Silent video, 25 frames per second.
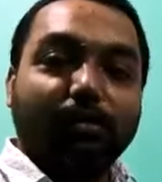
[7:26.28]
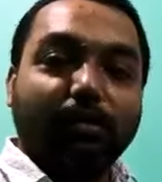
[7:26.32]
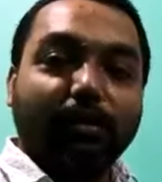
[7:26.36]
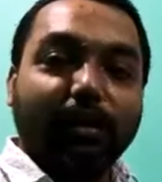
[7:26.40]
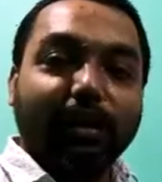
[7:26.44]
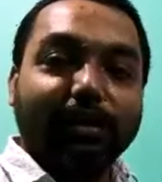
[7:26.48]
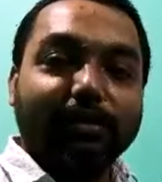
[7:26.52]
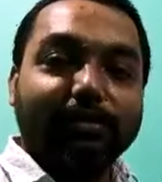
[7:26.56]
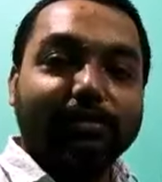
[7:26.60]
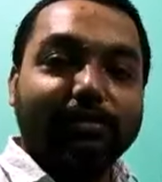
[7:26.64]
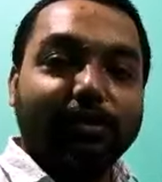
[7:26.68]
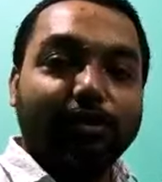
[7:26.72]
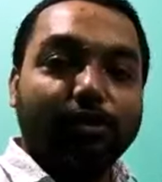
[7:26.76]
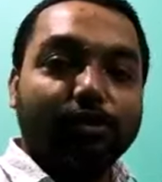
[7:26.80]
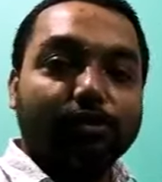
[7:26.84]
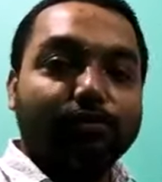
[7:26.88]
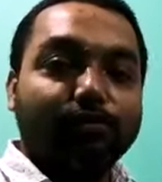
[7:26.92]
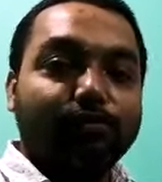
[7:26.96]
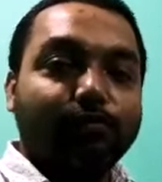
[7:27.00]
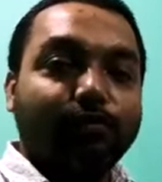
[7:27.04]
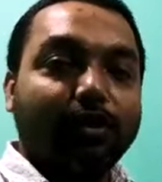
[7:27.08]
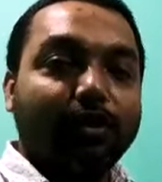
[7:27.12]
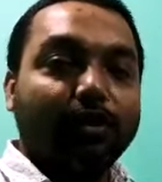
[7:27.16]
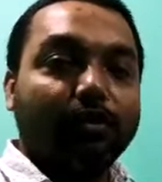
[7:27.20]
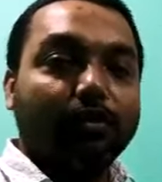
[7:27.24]

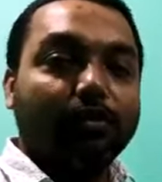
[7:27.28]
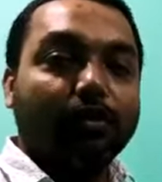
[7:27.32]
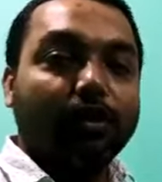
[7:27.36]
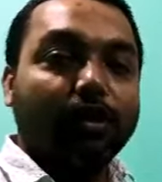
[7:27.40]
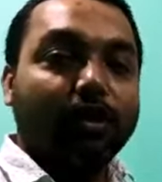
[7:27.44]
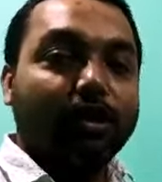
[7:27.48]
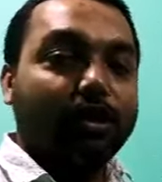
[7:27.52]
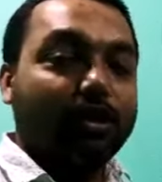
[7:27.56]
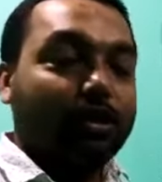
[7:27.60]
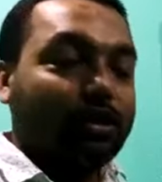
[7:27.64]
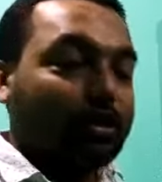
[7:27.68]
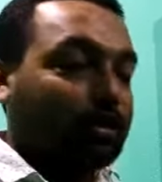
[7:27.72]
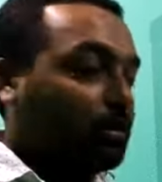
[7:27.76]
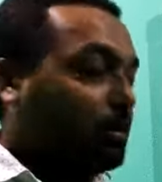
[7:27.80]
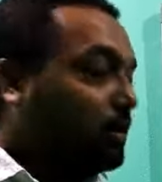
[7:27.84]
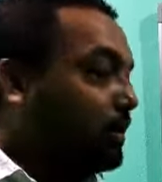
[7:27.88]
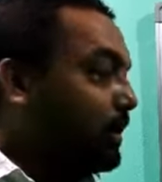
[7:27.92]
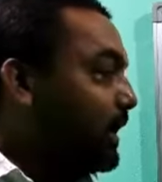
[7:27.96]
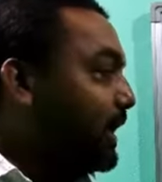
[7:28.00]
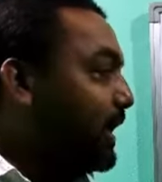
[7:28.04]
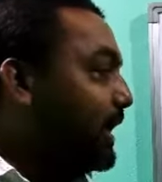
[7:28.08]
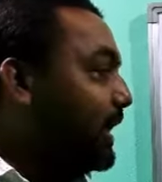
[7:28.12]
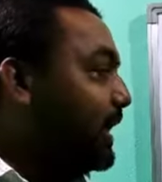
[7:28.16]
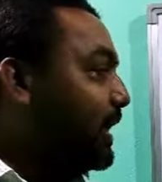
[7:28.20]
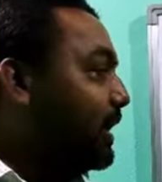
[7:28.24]
asthenosphere only
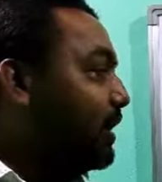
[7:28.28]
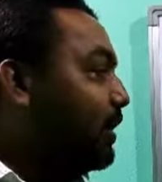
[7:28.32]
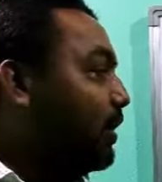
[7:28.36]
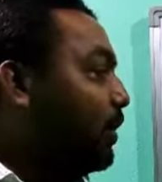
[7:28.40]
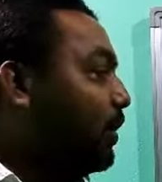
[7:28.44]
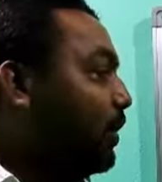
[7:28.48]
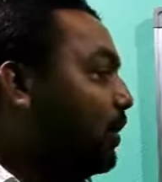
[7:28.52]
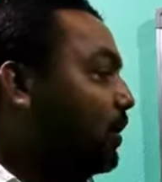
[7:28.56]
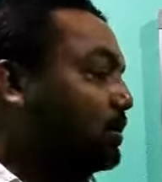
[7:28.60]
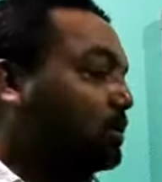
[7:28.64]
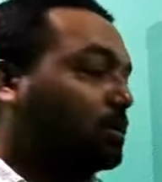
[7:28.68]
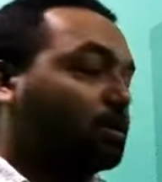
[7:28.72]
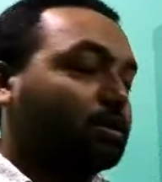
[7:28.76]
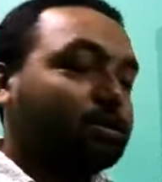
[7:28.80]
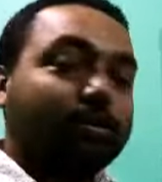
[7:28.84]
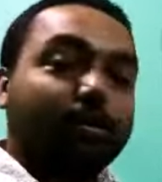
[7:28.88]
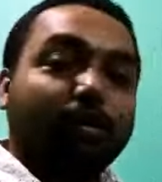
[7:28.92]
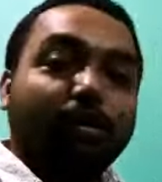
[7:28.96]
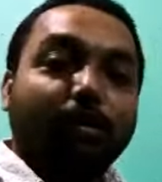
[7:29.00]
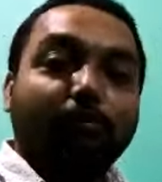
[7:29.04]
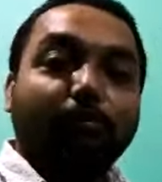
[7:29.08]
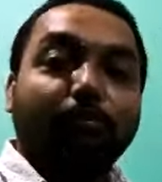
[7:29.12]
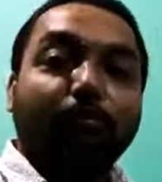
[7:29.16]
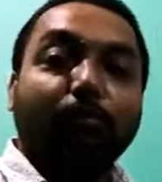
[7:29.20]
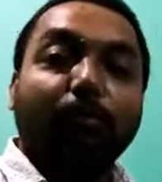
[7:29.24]
a
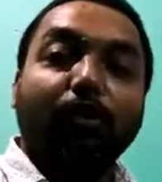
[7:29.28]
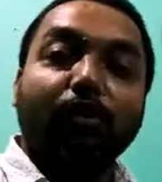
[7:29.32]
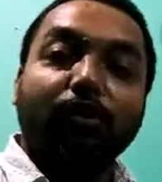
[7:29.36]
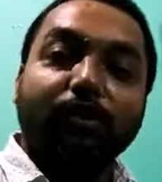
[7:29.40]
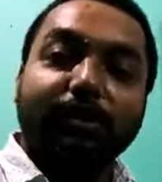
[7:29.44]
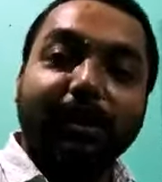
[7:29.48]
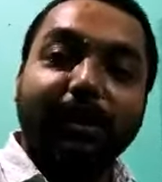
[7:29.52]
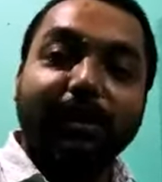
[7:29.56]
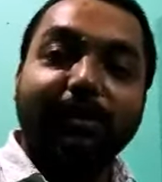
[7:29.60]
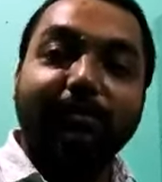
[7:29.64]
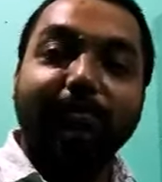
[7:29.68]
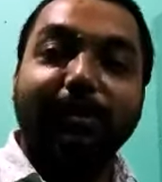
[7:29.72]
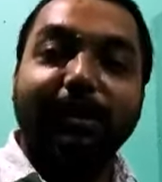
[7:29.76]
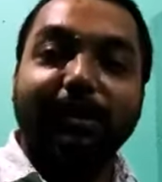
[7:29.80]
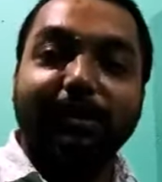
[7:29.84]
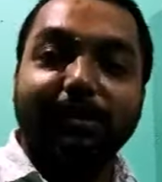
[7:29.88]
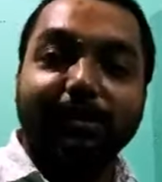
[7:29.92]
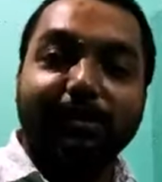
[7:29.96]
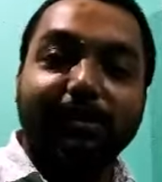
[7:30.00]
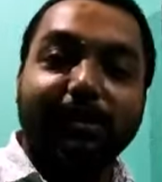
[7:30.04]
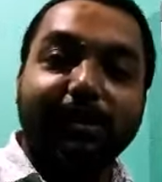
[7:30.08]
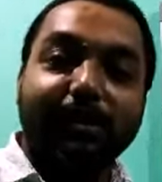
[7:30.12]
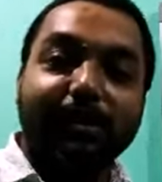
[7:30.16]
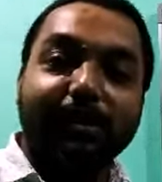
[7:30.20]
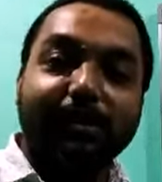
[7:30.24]
hot molten
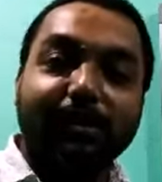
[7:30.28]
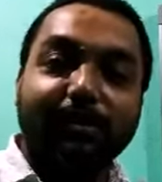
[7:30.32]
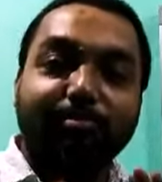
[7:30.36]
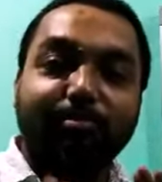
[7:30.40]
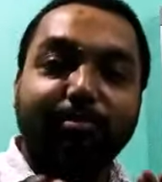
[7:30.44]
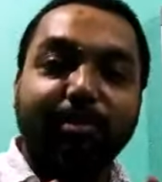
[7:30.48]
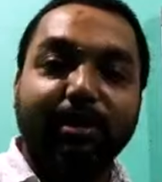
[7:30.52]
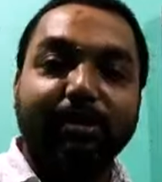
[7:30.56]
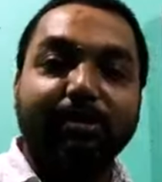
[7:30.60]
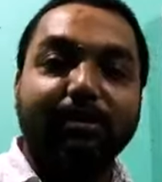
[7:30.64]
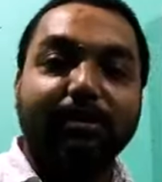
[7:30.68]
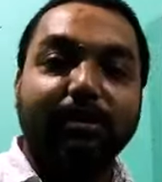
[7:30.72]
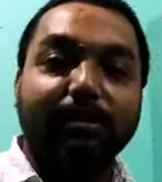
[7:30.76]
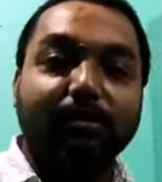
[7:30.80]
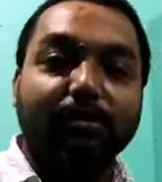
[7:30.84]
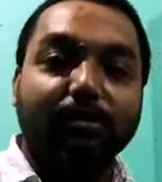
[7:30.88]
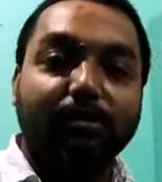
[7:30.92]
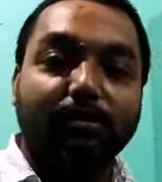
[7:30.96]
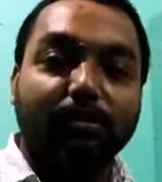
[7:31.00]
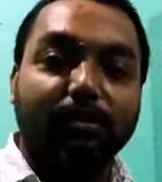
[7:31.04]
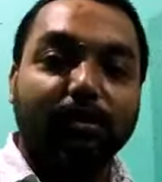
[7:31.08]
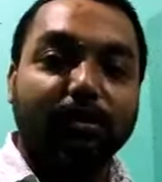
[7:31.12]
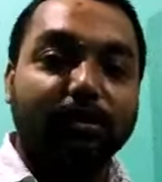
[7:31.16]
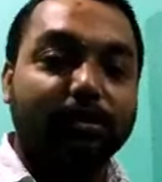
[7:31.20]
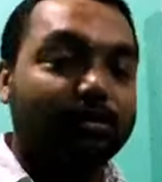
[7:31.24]
material is
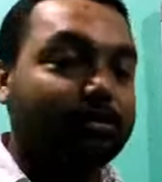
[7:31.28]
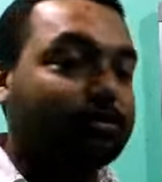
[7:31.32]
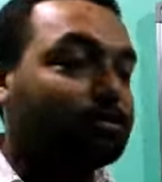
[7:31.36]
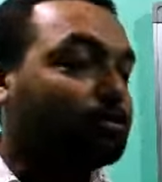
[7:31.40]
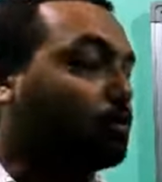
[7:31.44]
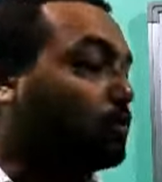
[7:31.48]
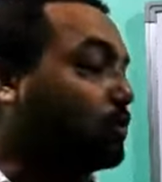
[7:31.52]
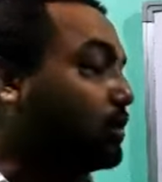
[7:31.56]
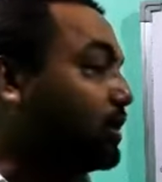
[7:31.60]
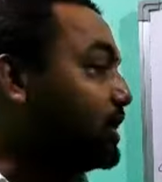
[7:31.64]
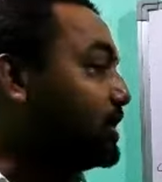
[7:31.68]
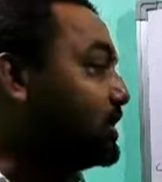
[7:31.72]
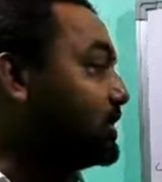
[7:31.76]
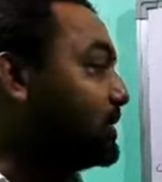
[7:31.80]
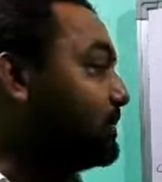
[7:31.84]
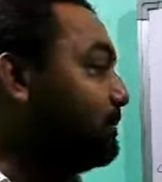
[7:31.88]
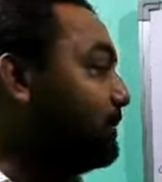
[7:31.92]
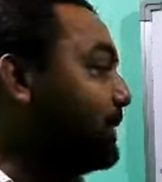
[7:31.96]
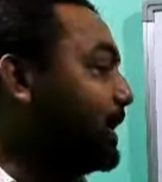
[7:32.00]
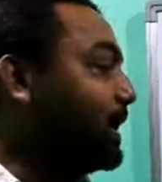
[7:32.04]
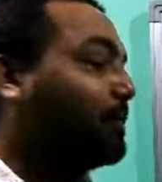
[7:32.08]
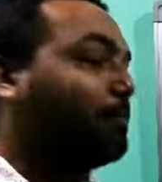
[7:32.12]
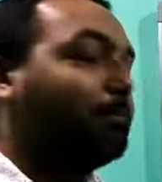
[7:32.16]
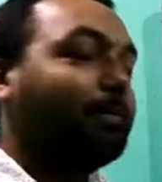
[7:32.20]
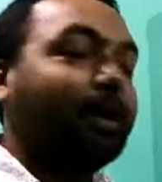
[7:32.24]
present. This is known as
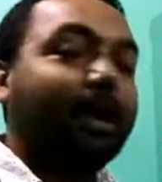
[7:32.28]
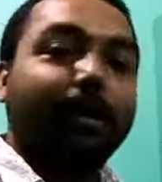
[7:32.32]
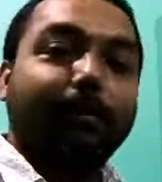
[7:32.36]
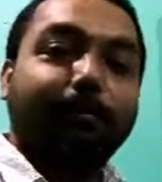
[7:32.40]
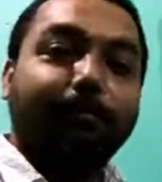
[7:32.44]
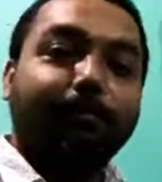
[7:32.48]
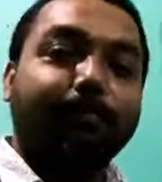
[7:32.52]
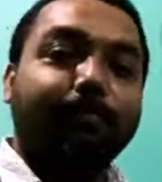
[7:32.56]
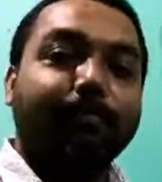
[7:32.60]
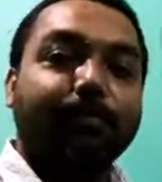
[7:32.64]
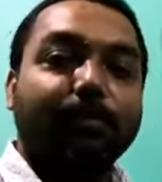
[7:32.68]
magma.